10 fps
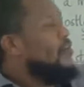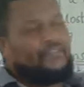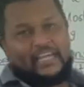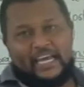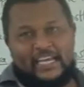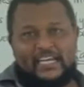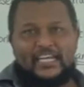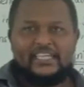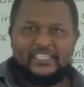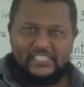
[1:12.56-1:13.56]
of the like
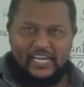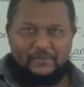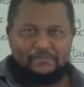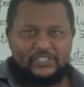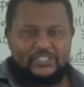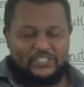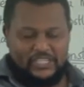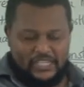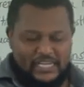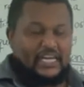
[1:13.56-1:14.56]
terms.
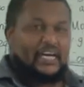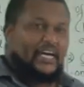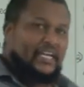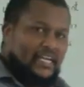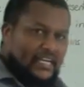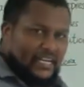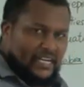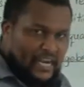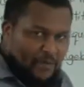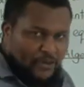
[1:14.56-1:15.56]

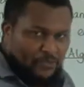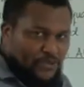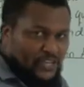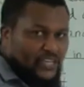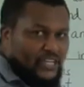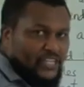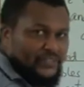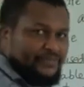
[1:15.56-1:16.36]
Come with me,